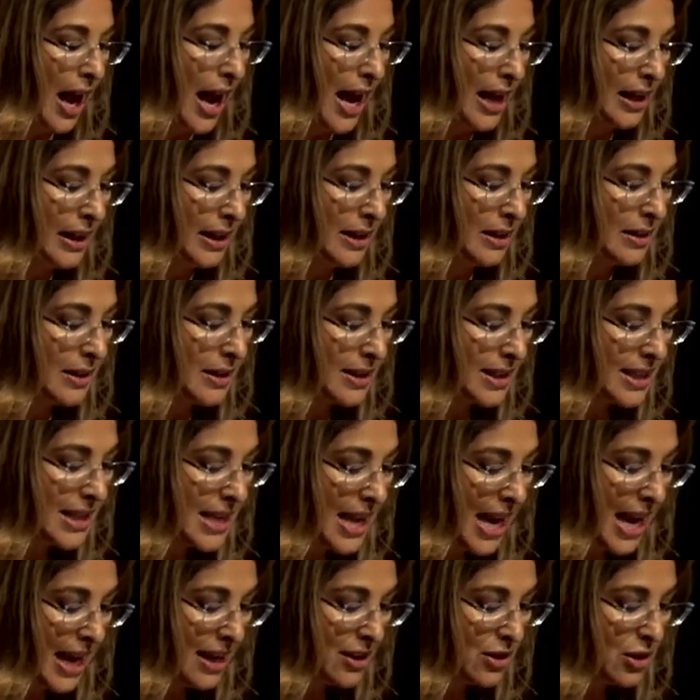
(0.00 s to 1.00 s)
island
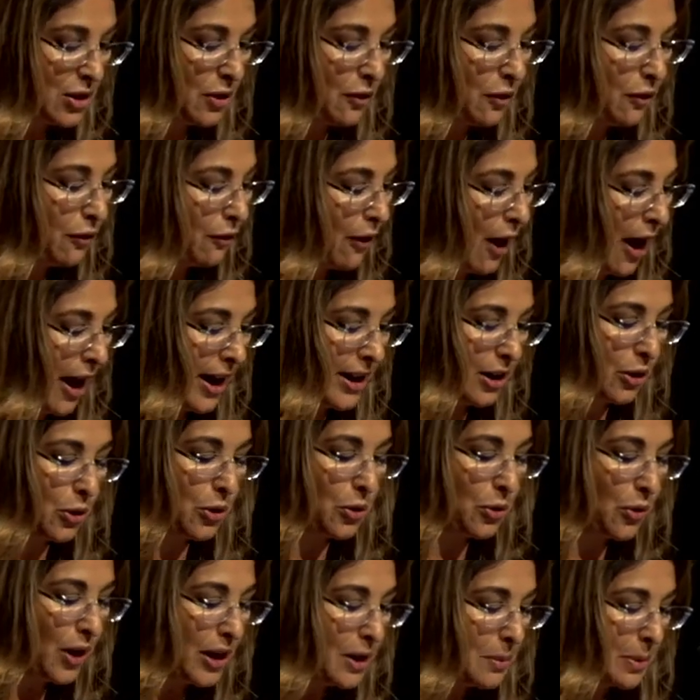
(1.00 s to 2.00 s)
states who fought
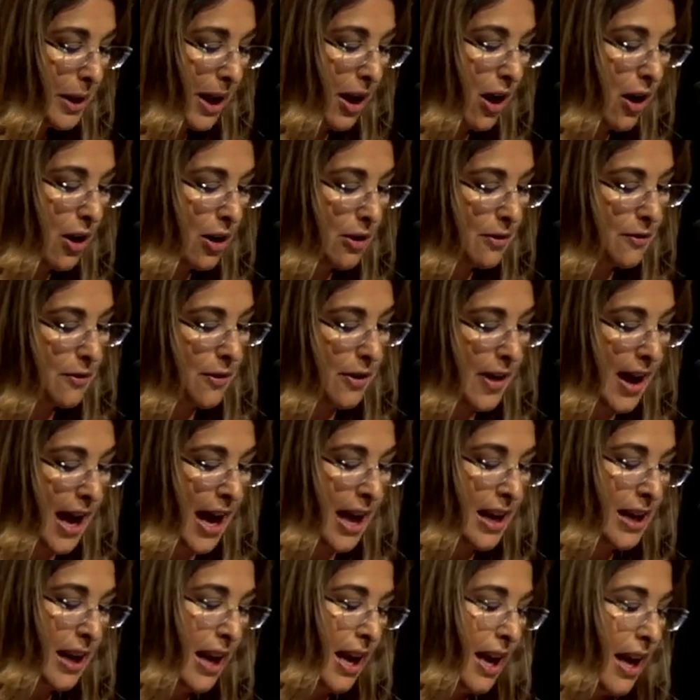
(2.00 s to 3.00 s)
incredibly hard for
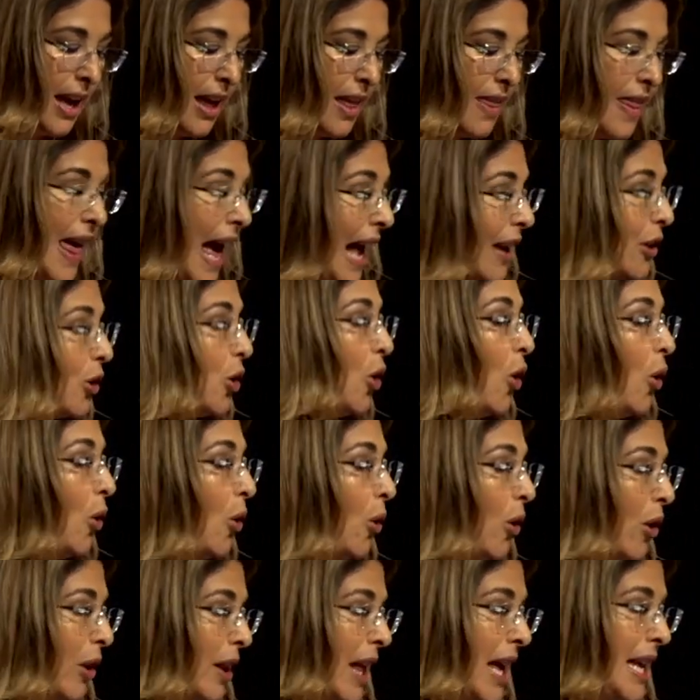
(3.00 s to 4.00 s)
that. That
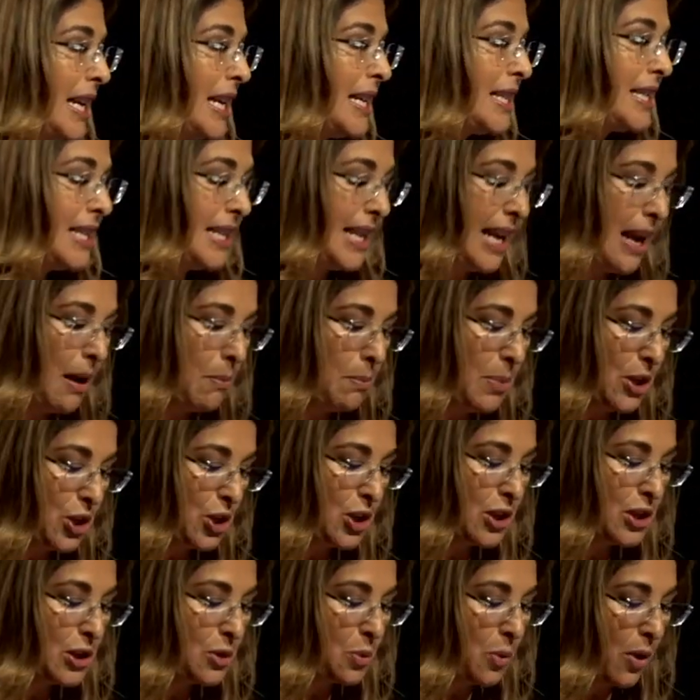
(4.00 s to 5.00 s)
goal, and it's an
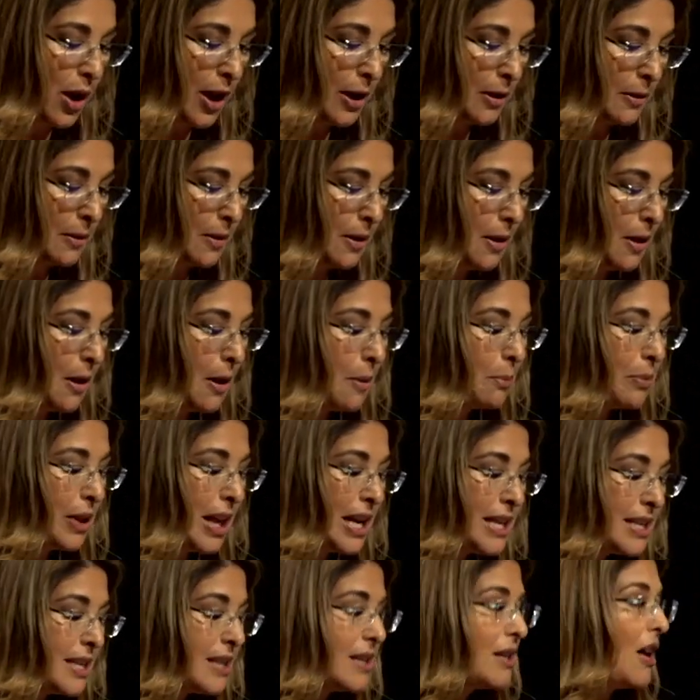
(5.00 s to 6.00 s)
ambitious one,
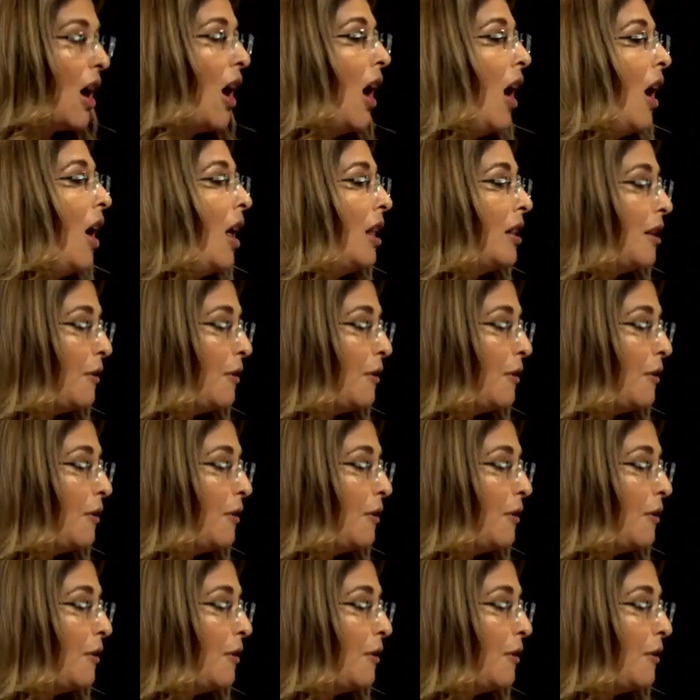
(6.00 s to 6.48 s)
places all